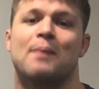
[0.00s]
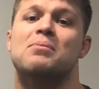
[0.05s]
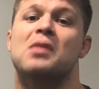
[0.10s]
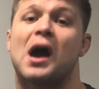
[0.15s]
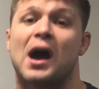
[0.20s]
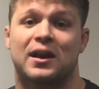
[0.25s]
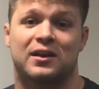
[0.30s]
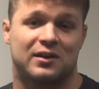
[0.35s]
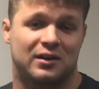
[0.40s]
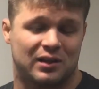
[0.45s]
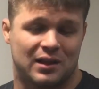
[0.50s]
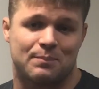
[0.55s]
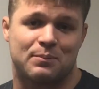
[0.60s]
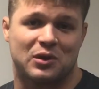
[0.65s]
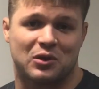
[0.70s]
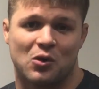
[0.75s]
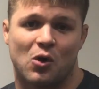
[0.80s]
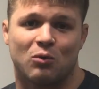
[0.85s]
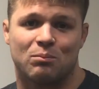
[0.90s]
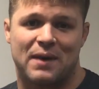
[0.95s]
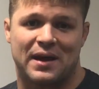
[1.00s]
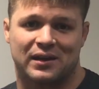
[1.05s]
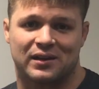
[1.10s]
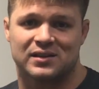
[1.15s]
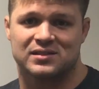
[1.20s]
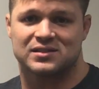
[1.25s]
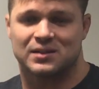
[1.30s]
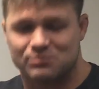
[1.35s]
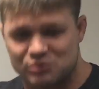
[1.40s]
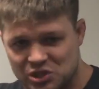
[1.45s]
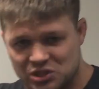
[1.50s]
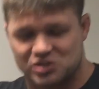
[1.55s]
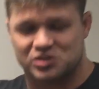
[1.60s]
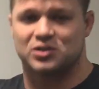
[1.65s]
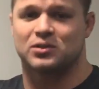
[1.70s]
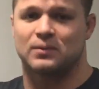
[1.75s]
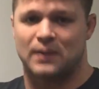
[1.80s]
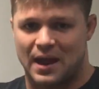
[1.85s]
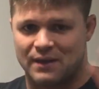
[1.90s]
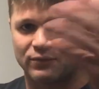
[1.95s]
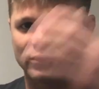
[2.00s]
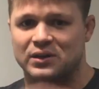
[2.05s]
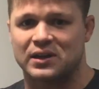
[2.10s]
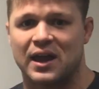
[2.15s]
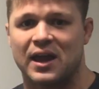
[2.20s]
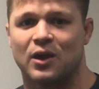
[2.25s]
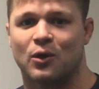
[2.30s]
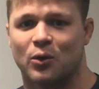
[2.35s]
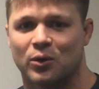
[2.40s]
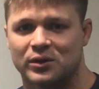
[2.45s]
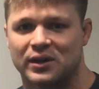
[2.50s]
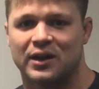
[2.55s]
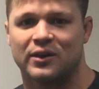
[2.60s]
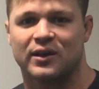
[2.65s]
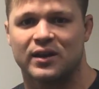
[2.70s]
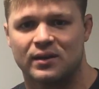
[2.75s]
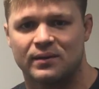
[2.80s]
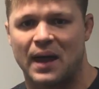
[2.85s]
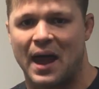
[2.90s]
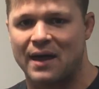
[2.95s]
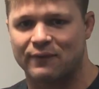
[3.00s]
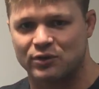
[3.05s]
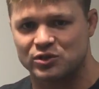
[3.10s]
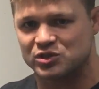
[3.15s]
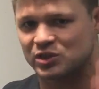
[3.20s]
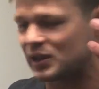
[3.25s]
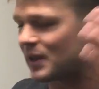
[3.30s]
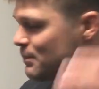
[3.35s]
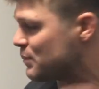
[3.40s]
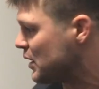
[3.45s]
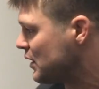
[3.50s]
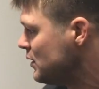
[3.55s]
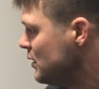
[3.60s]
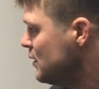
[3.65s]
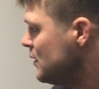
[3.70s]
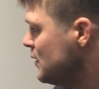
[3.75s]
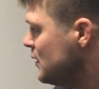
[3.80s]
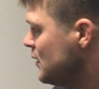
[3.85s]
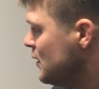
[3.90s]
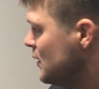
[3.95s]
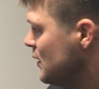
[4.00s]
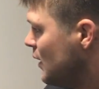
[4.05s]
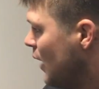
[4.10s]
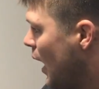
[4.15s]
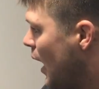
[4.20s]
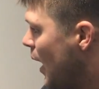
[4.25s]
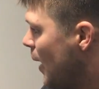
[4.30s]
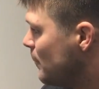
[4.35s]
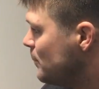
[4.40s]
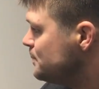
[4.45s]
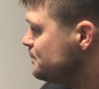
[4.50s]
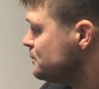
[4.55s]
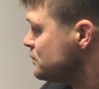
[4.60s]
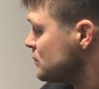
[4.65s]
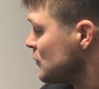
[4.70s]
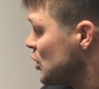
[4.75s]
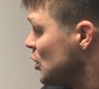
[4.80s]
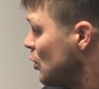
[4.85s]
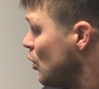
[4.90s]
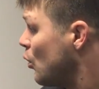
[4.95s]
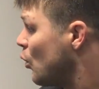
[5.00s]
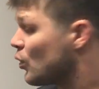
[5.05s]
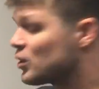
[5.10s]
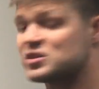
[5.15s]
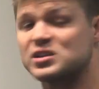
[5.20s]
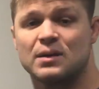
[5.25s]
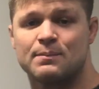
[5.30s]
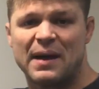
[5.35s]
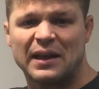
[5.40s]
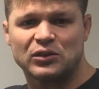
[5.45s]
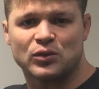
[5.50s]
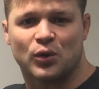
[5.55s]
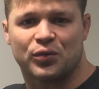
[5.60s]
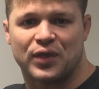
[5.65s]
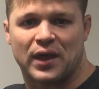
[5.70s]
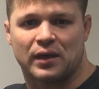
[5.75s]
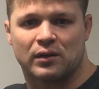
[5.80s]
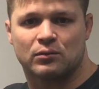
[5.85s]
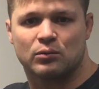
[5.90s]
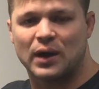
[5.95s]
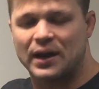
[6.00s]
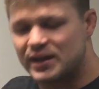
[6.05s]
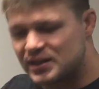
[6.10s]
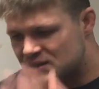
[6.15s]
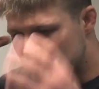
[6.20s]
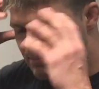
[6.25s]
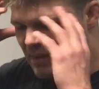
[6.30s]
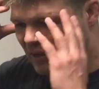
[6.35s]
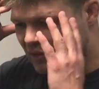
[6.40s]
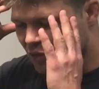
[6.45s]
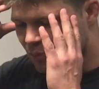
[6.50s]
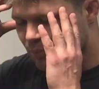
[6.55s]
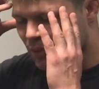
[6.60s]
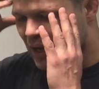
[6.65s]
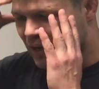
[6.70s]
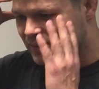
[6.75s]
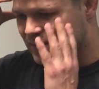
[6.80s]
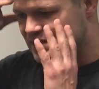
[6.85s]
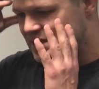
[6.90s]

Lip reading: I'm not an Olympic gold medalist. I'm just your everyday, ordinary, average Olympian. Or is it a mental thing, right? Is it a mental block?